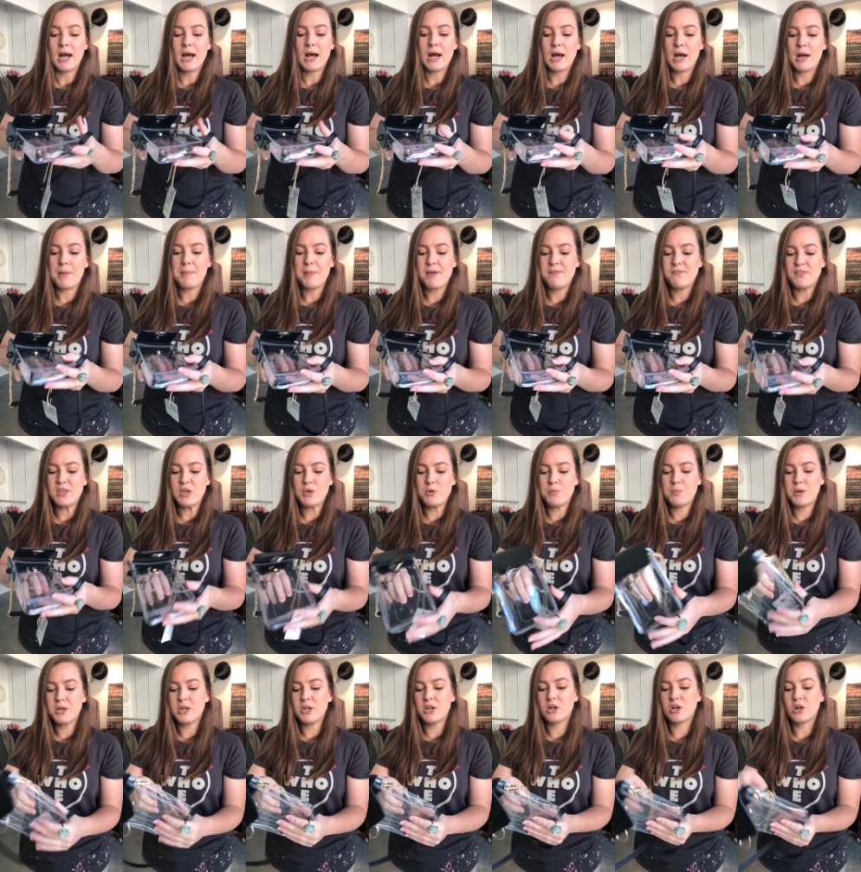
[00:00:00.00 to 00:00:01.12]
Um, if you
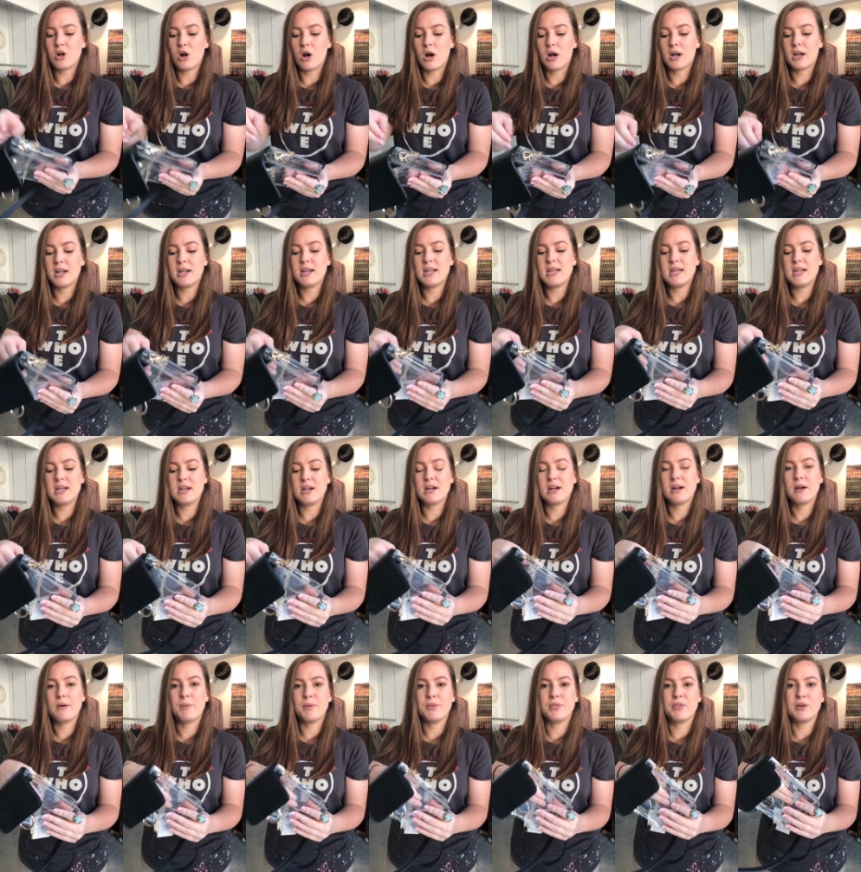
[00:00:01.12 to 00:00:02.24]
put your card in
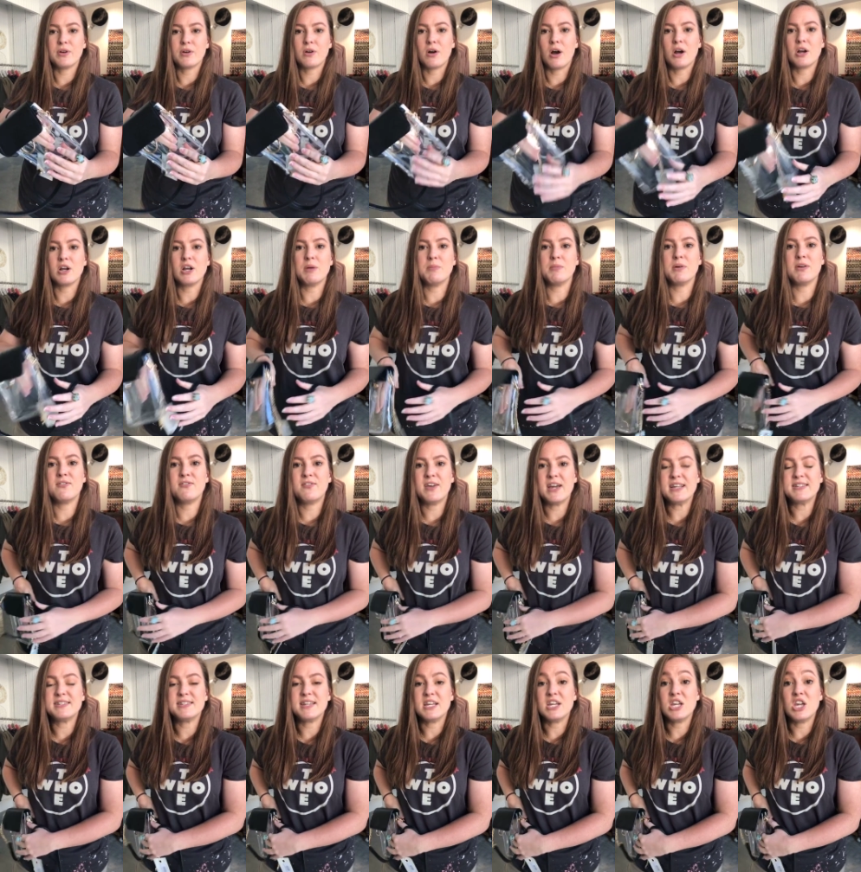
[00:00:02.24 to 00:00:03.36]
here with your card number
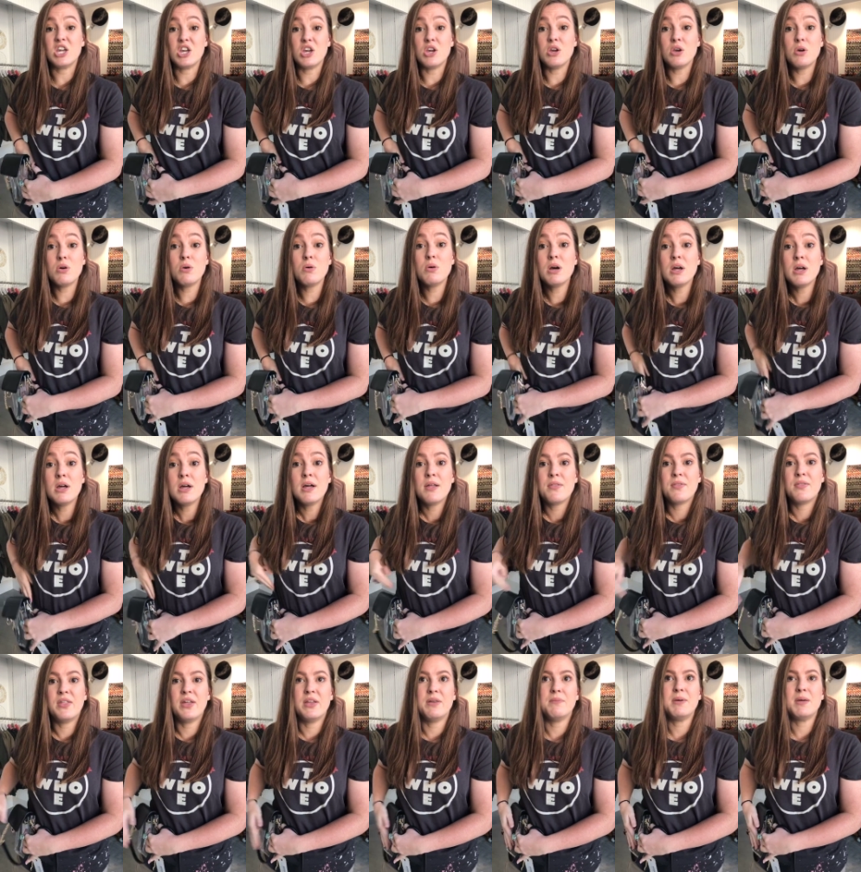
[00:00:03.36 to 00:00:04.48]
facing you,
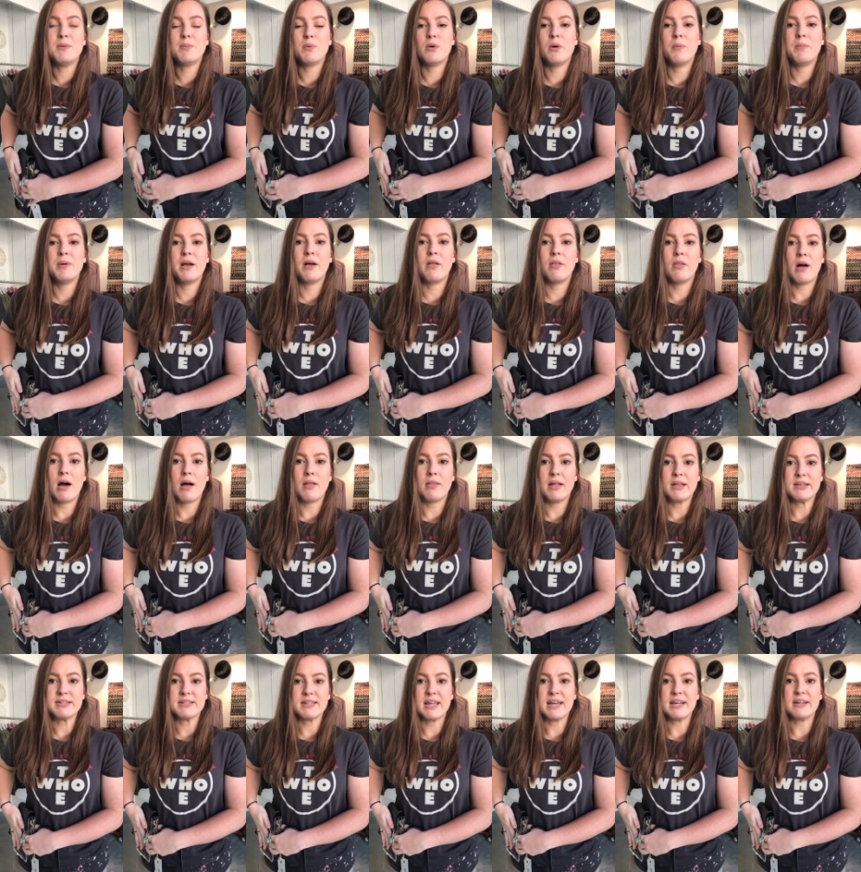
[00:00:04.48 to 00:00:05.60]
then people will be a lot
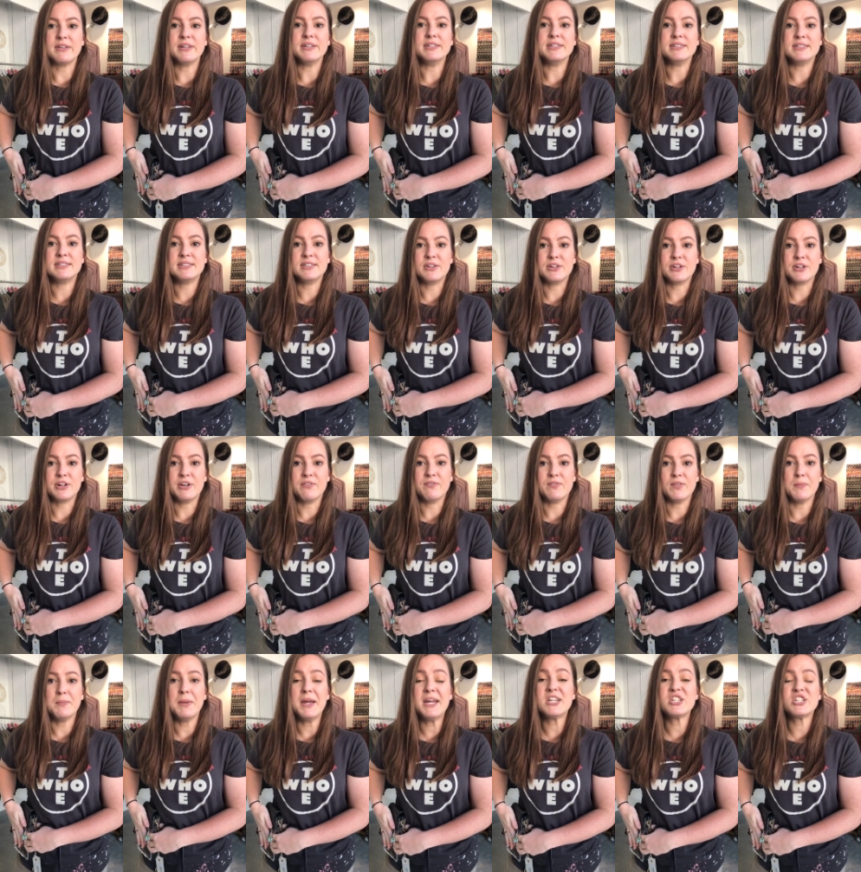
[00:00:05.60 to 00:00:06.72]
less likely to steal your
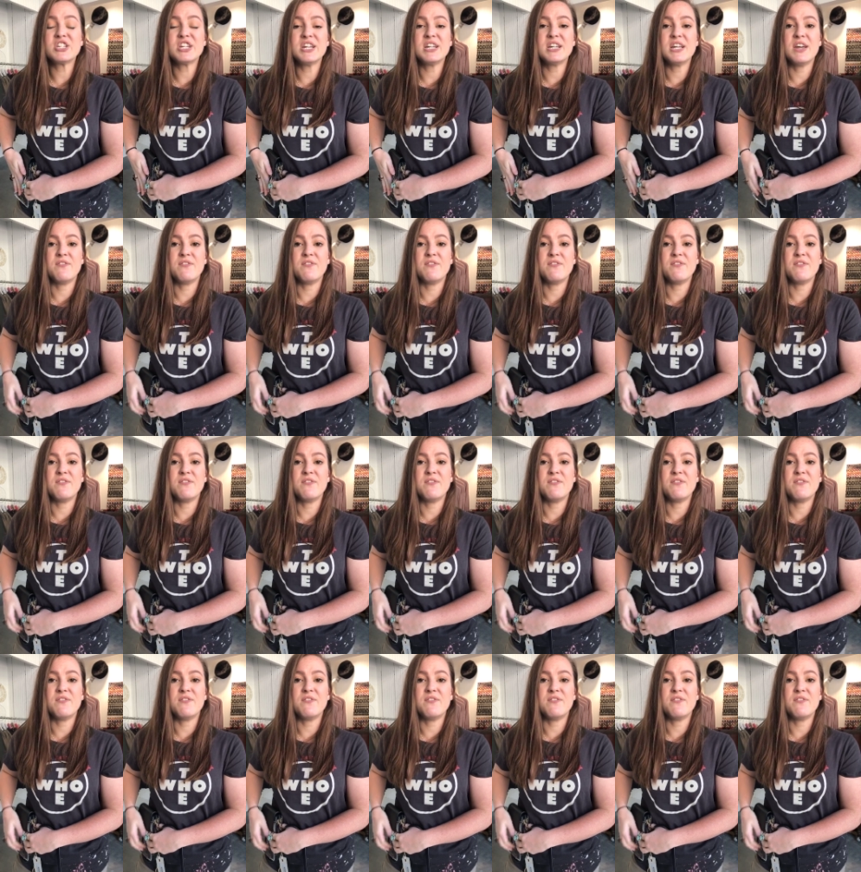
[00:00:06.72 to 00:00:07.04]
information.